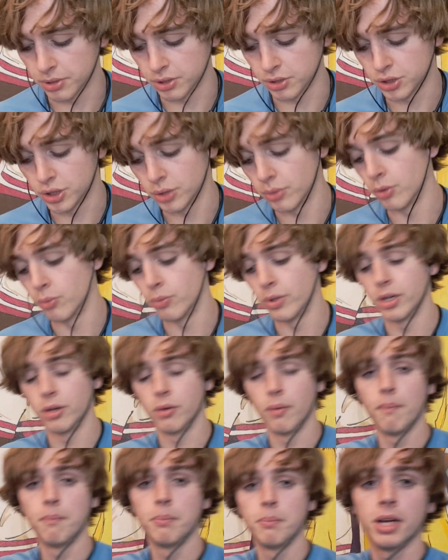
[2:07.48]
to show it
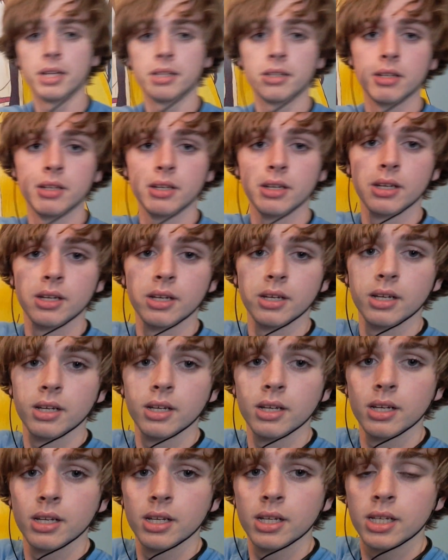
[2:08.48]
well, but
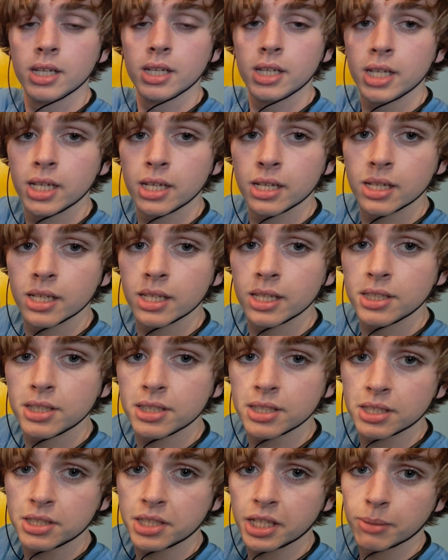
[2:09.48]
this
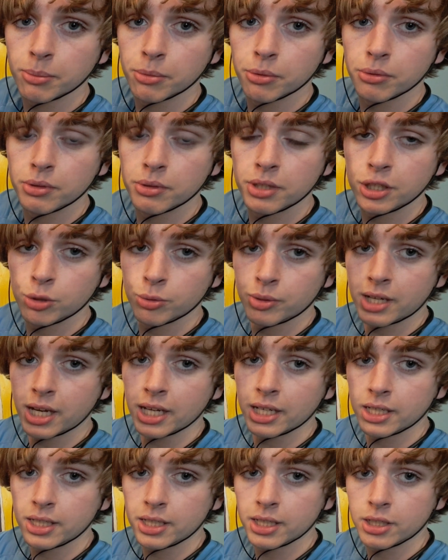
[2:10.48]
is a table that you were
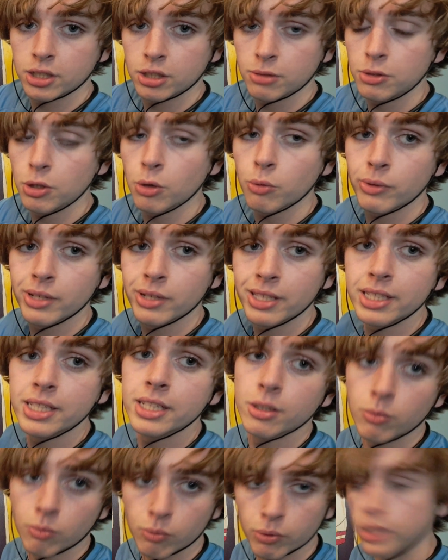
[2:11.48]
kind of get. You don't really need
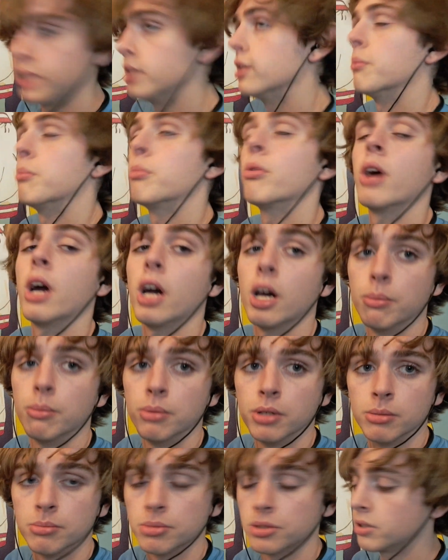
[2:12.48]
to read the
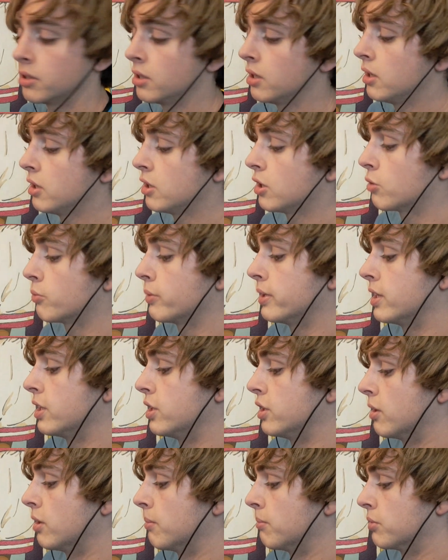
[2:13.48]
problems or read the
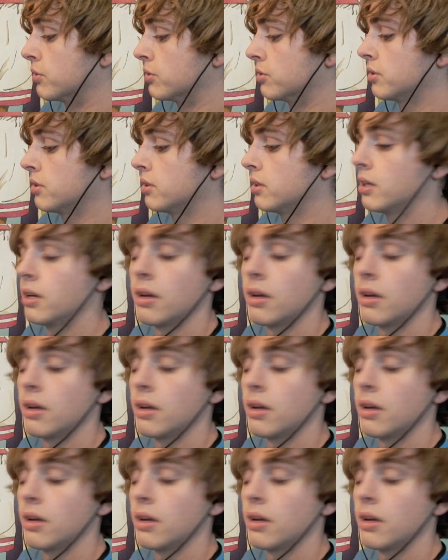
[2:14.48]
numbers,